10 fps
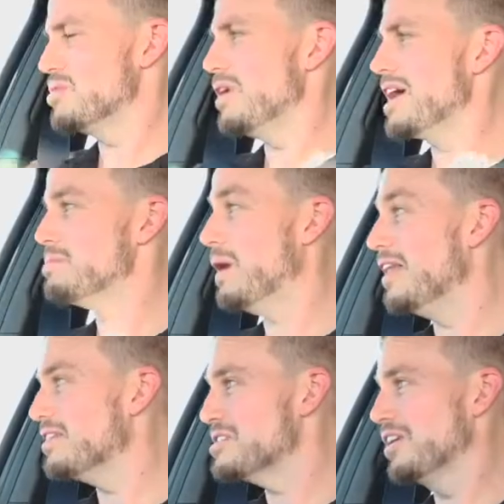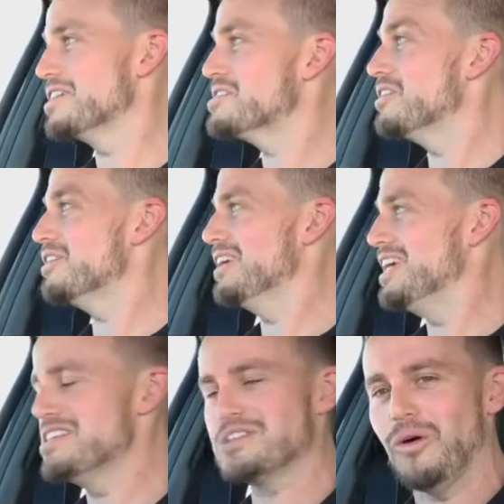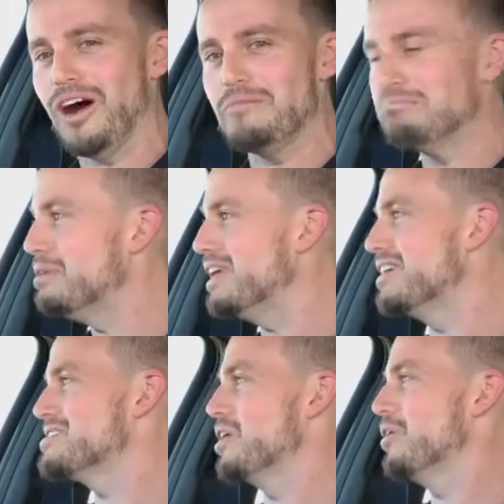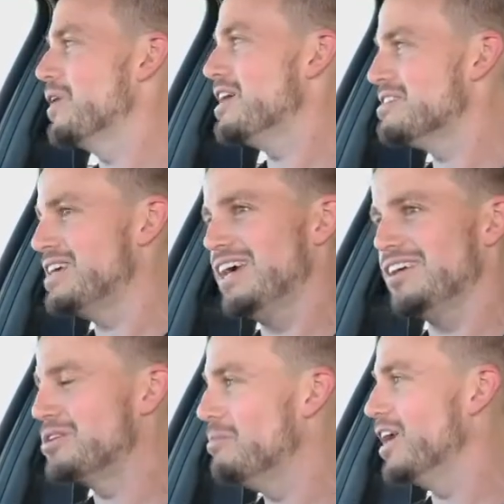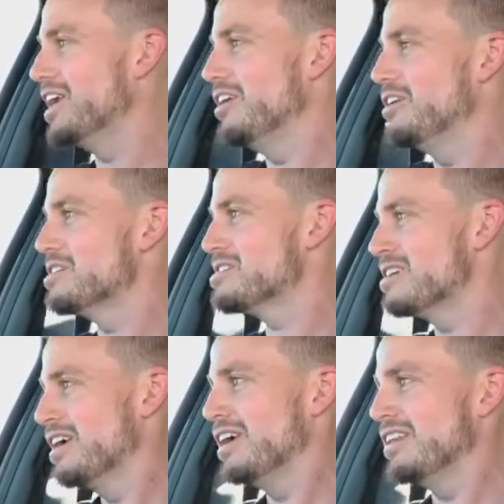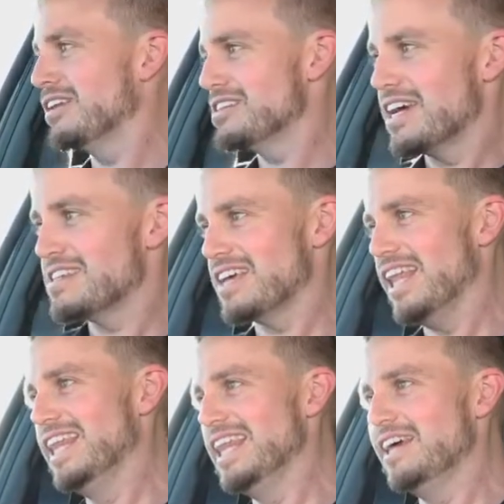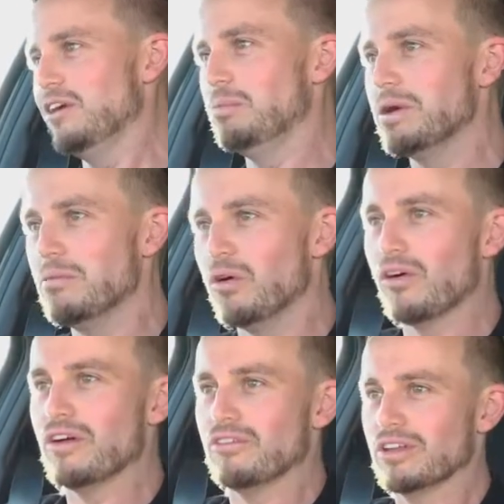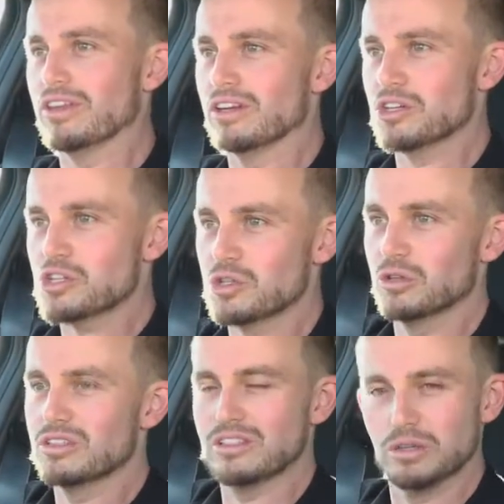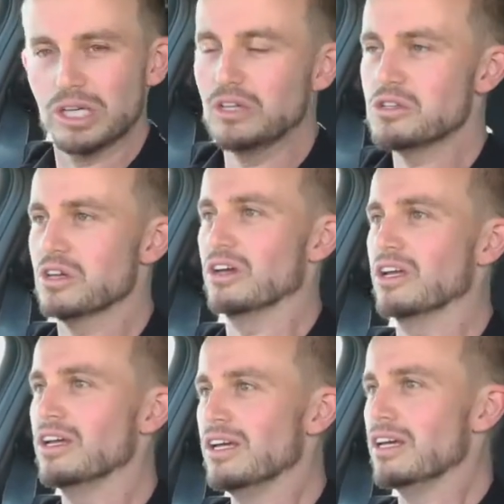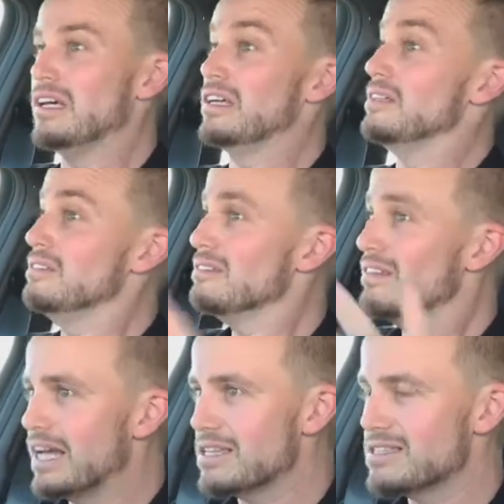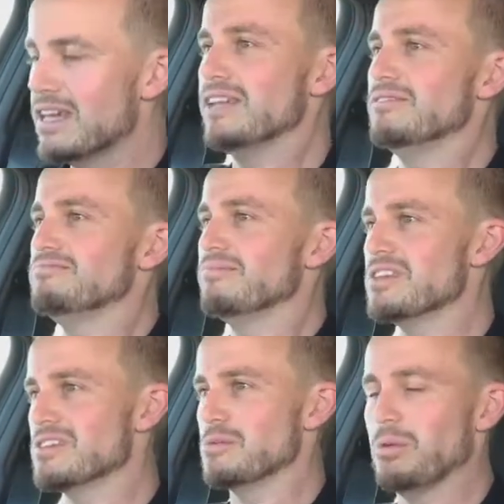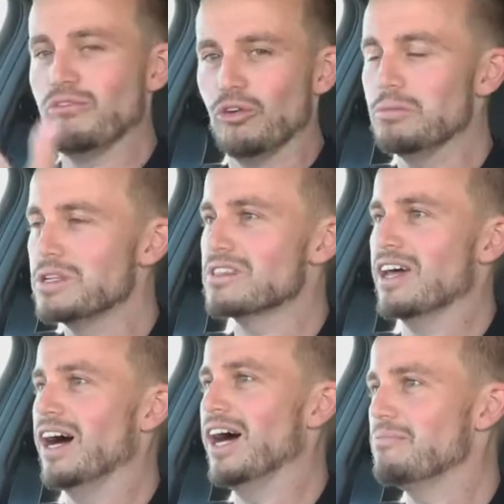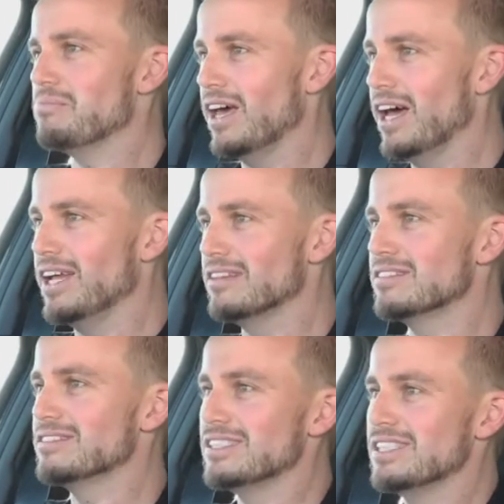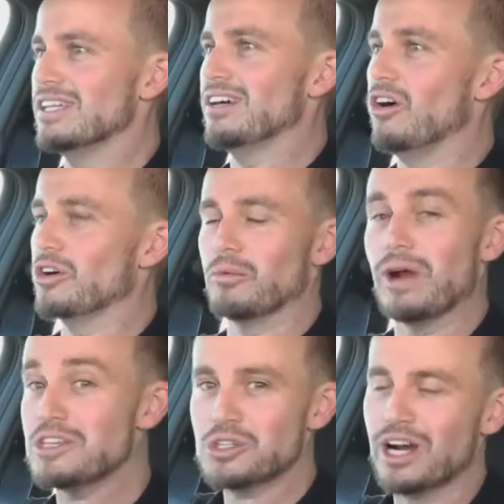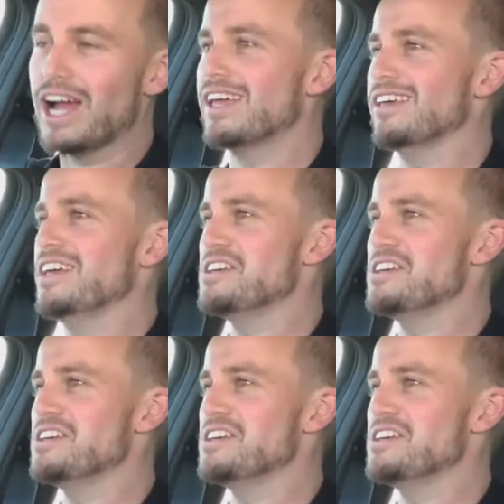direct, but the turning circle is quite big, so around town you might notice that it takes a little bit more effort than it should to do a U-turn. That said, this is a performance car, and on a racetrack